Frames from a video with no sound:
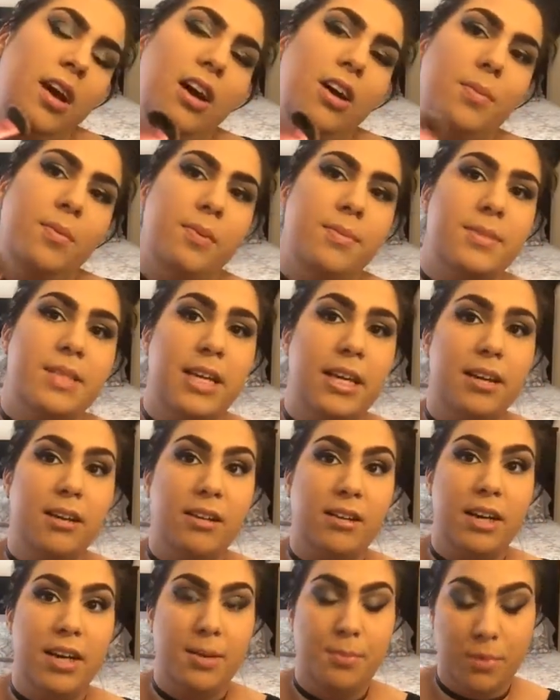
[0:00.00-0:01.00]
I hope I'm
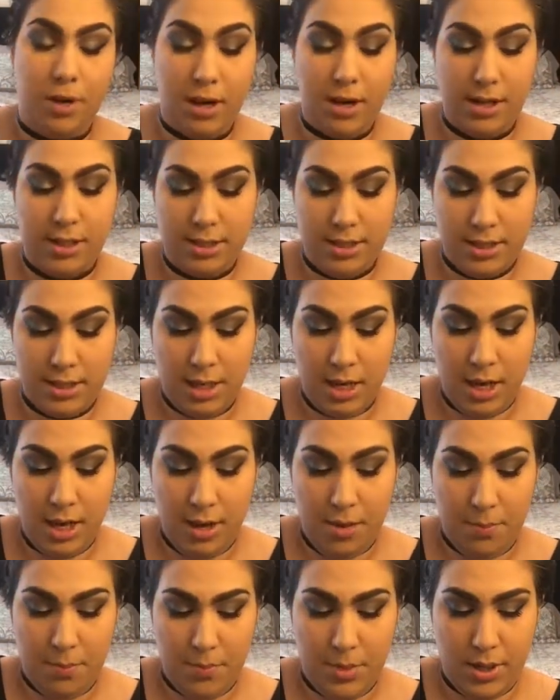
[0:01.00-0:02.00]
saying her name right.
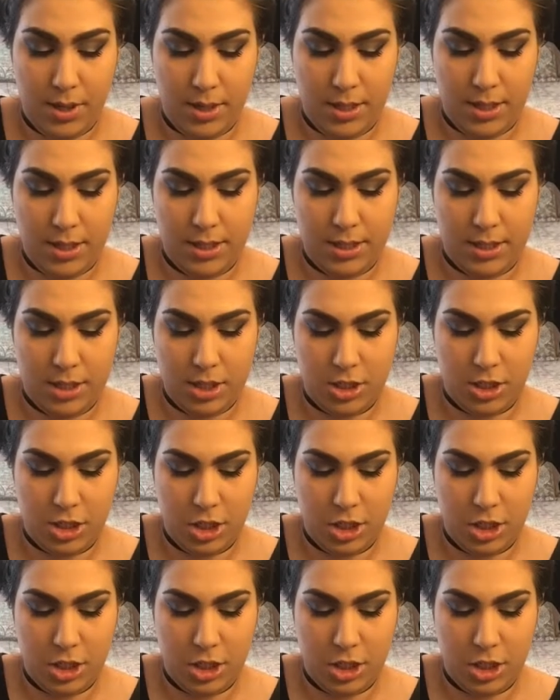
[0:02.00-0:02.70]
But